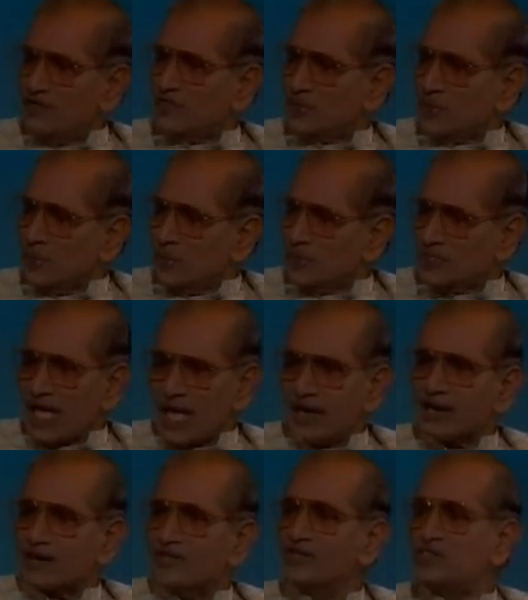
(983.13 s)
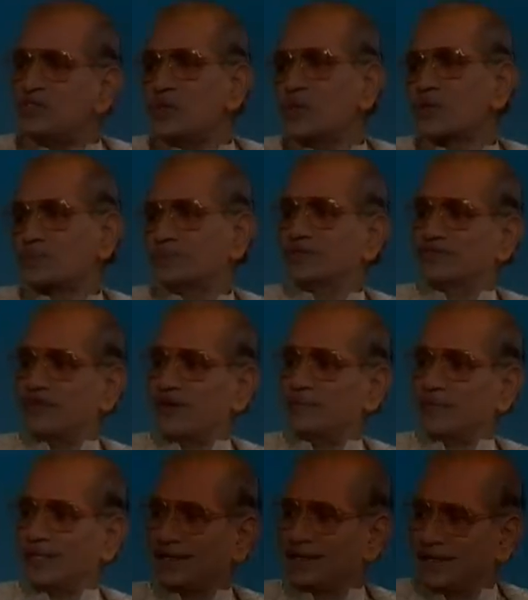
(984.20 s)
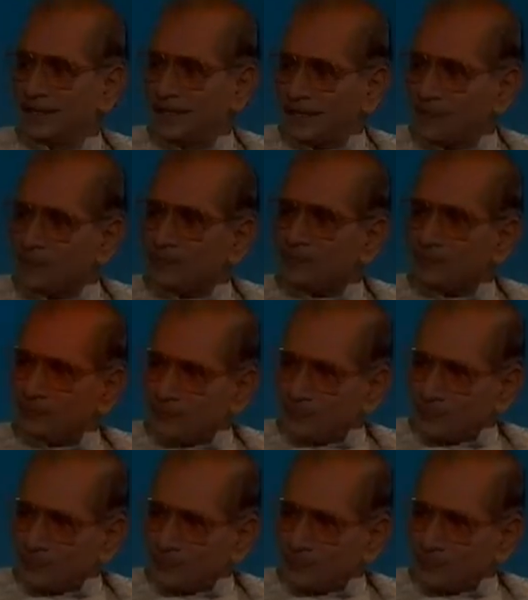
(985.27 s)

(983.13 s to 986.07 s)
service rules under which you are performing.